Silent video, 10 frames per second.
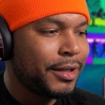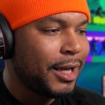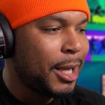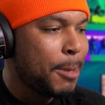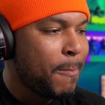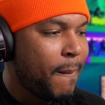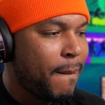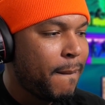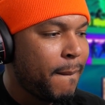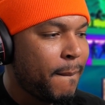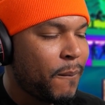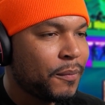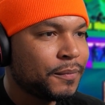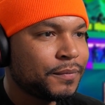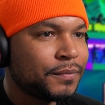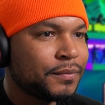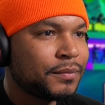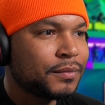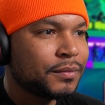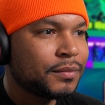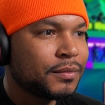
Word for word: i I know a girl taller than you, bro.